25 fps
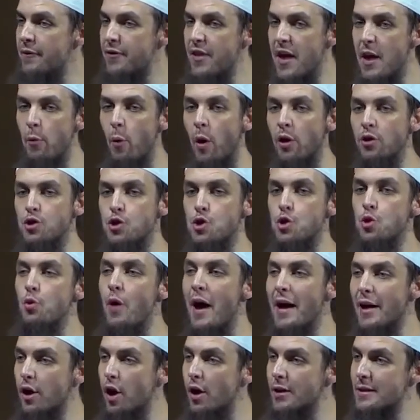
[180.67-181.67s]
if they want
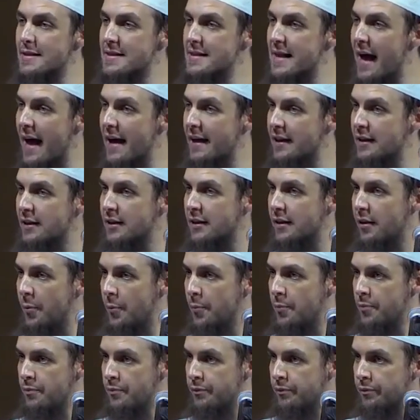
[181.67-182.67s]
to reconcile.
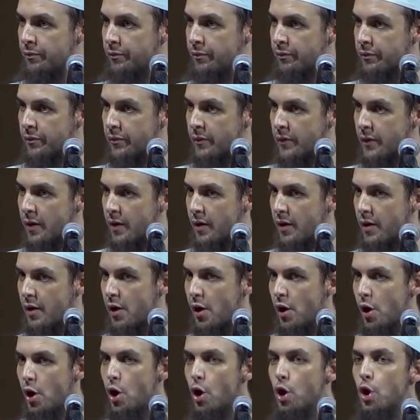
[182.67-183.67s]

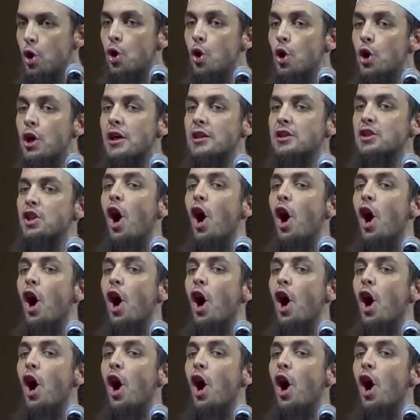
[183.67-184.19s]
Look